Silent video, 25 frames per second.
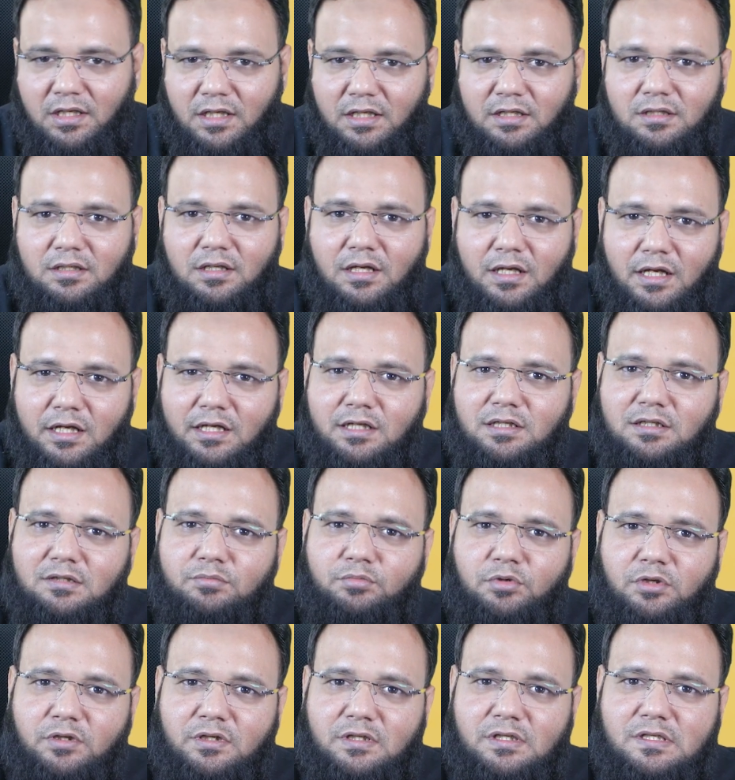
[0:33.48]
in
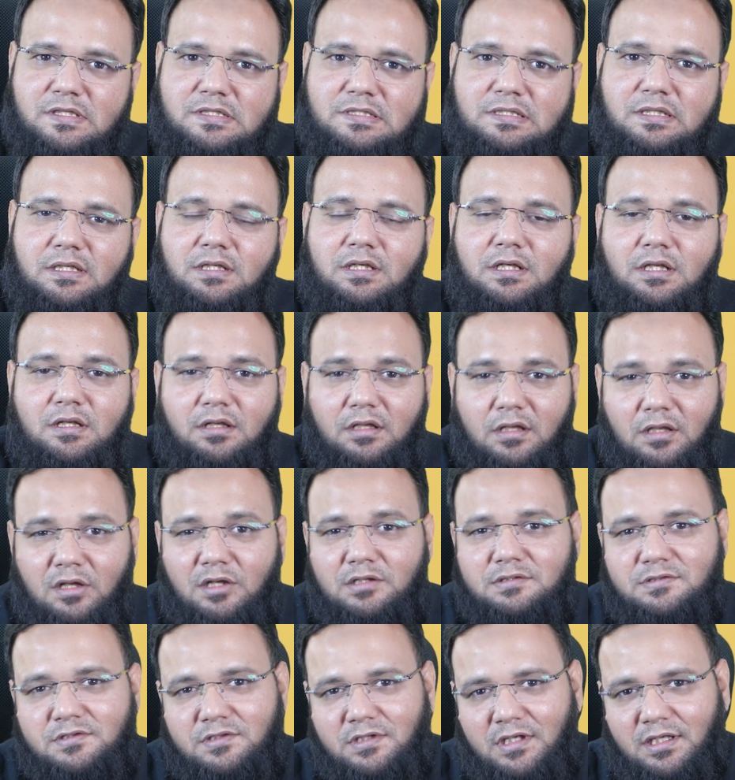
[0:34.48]
AWS
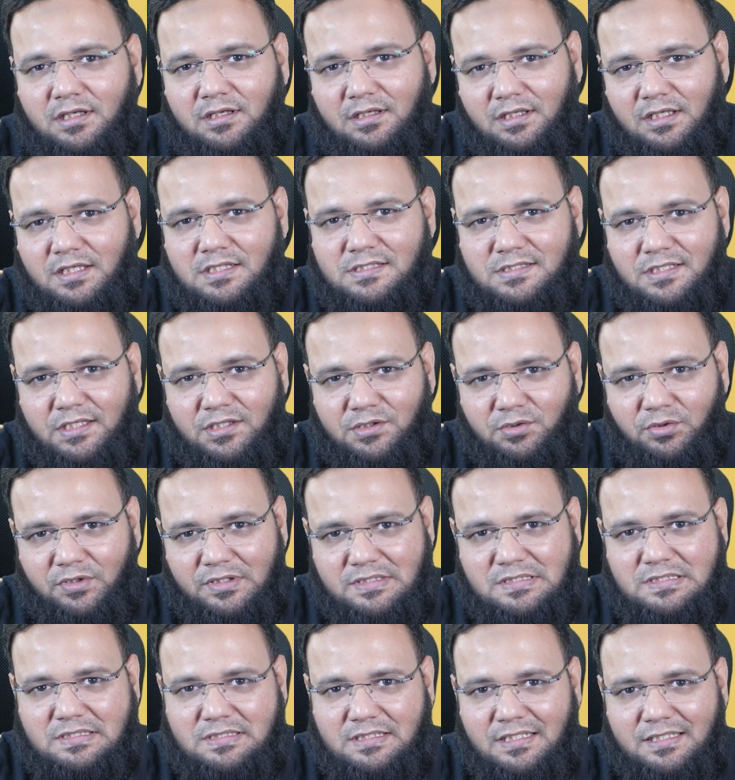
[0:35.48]
launching EC2
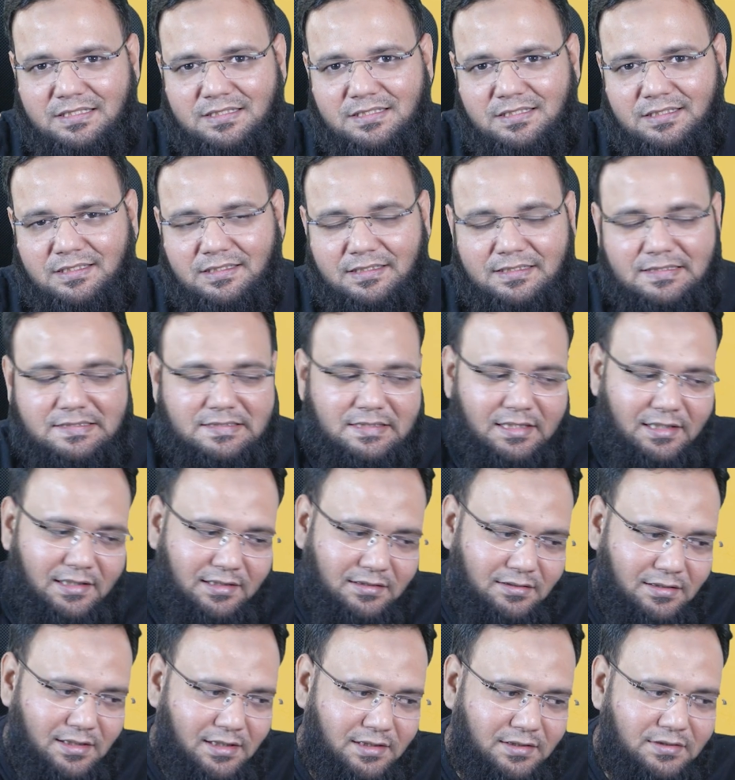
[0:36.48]
instances
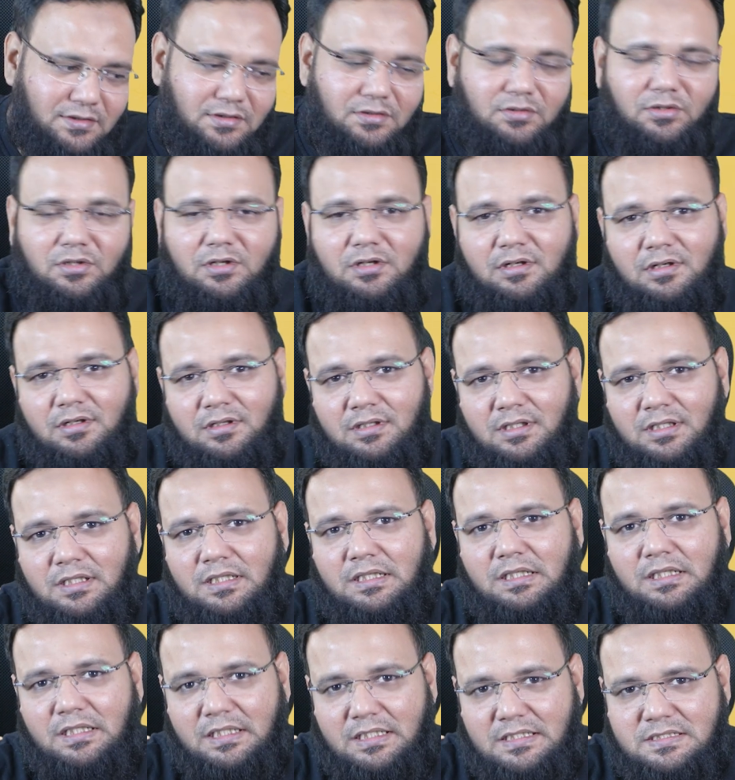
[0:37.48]
that is called
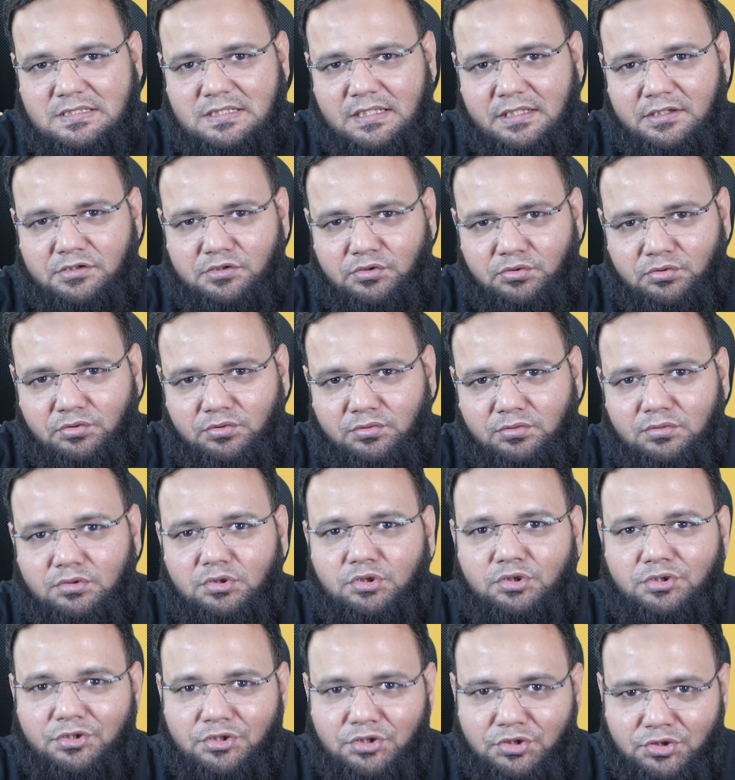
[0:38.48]
EC2
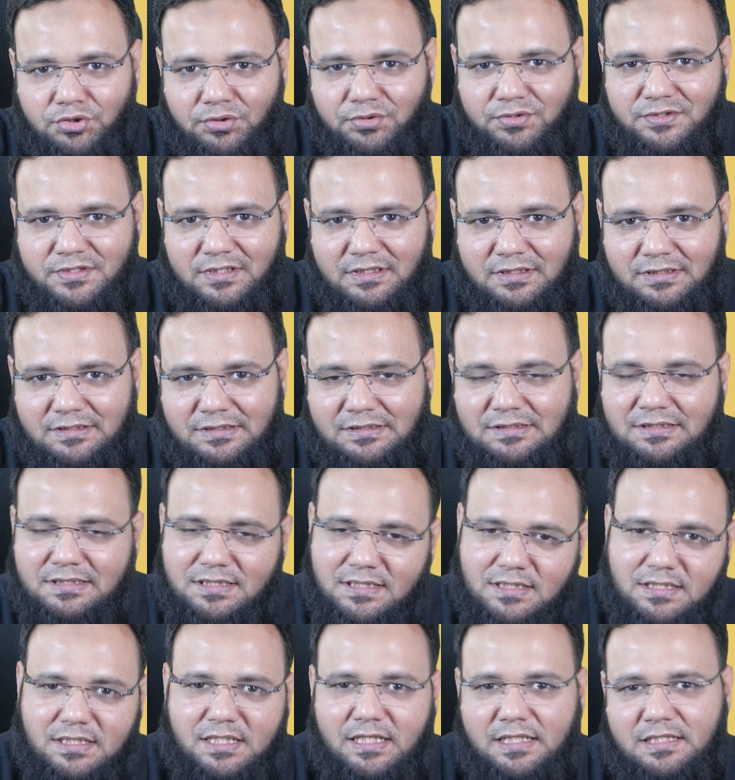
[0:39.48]
user
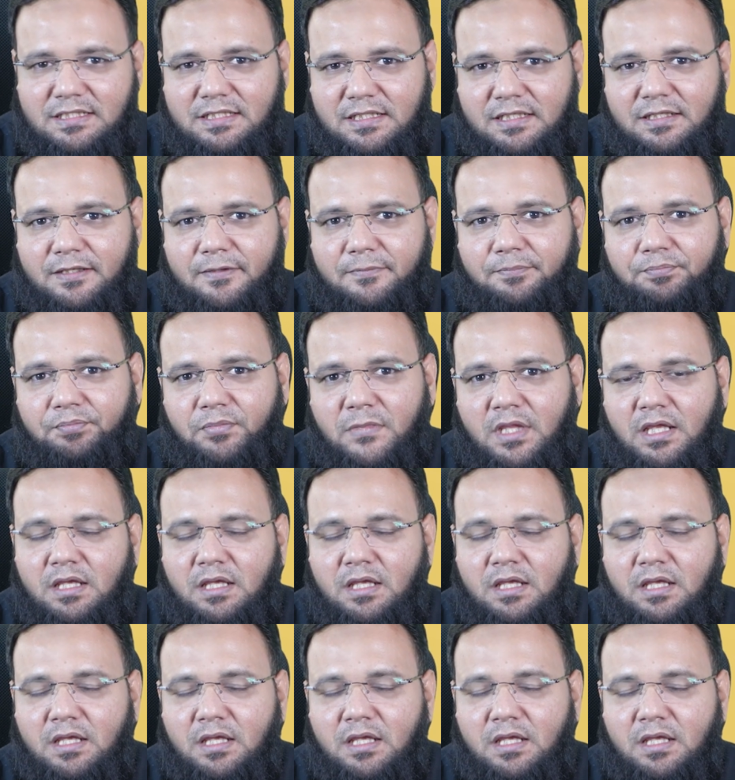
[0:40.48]
data.